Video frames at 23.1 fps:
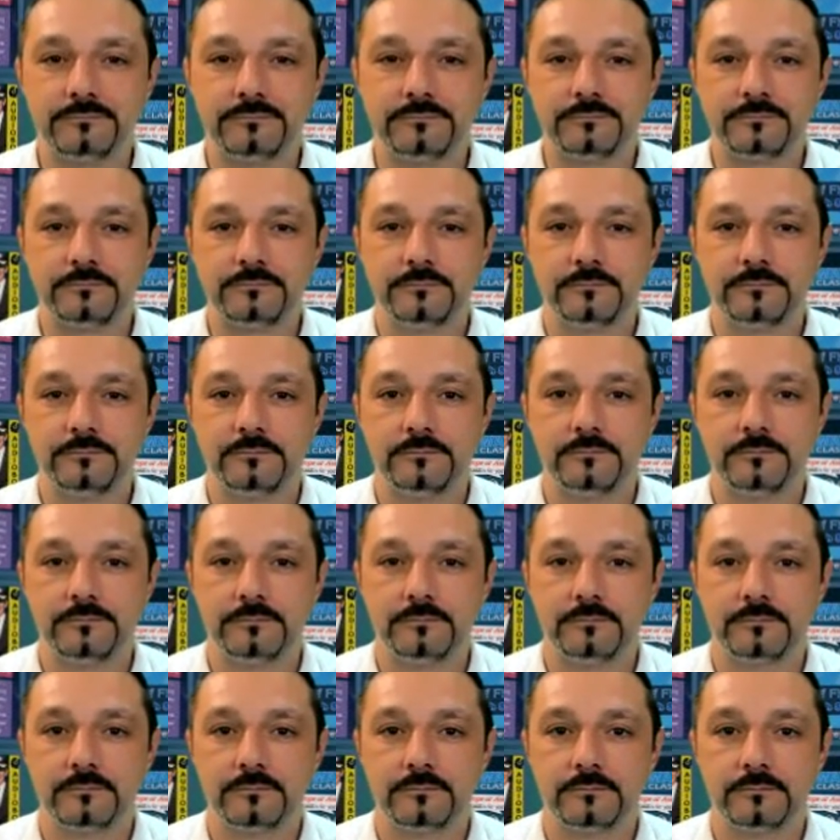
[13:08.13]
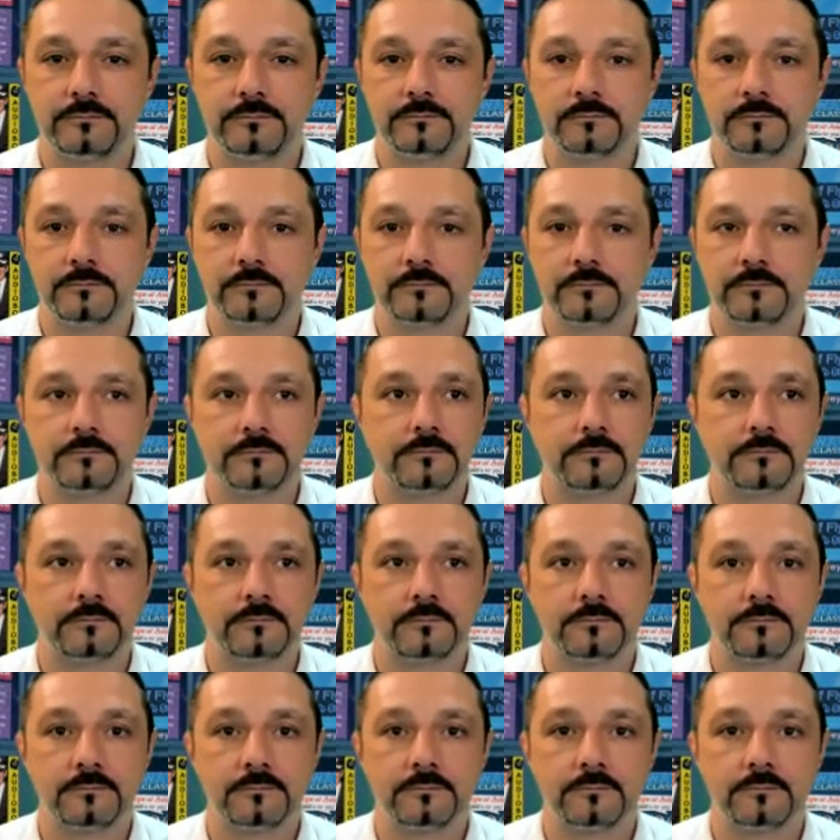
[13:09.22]

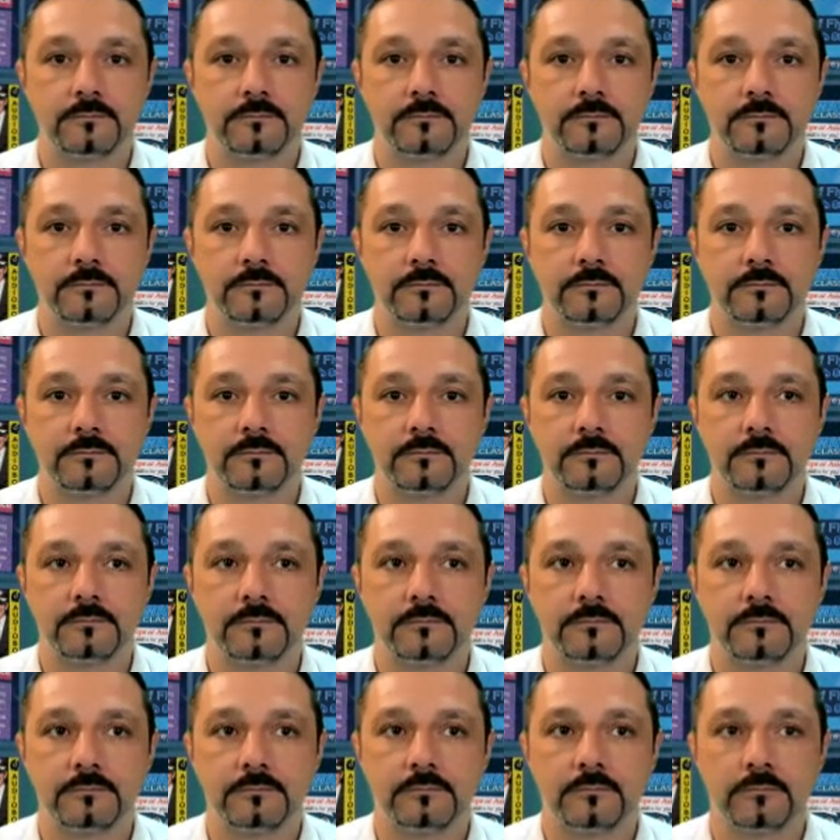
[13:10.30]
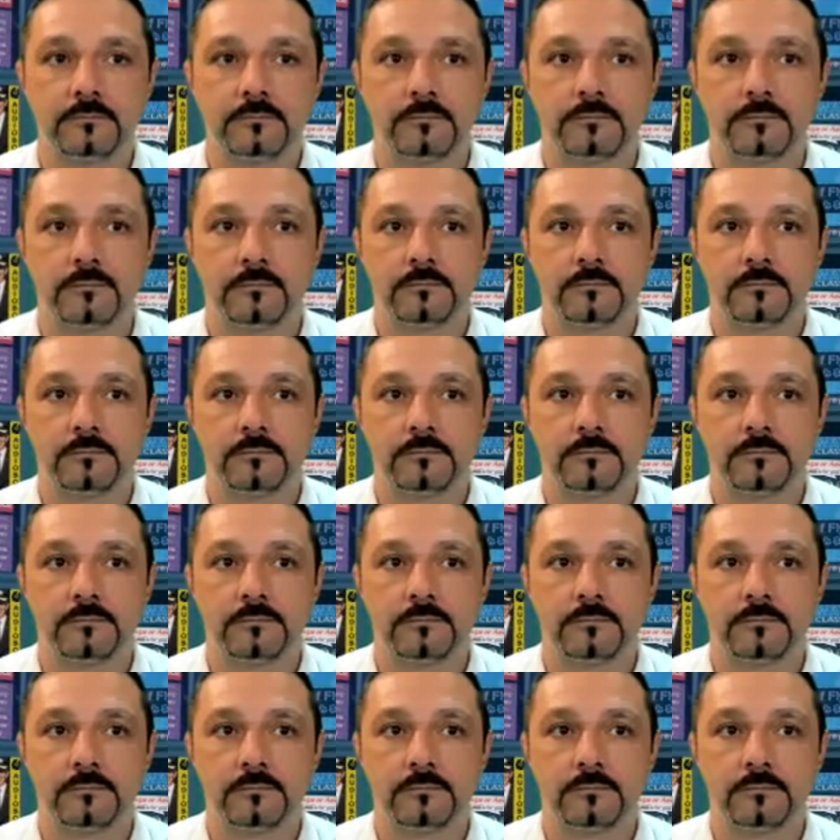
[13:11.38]
(silent)